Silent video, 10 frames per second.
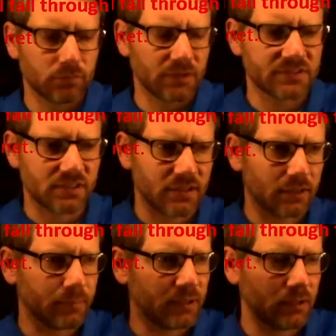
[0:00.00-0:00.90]
let's see,
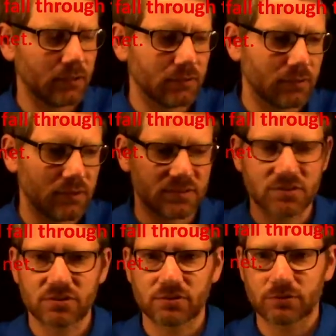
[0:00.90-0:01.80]
that'll be, is
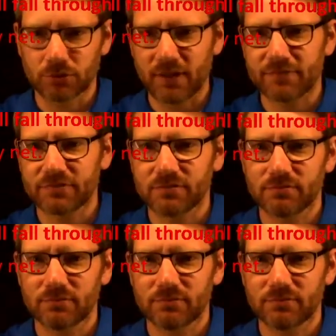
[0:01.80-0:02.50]
this your left?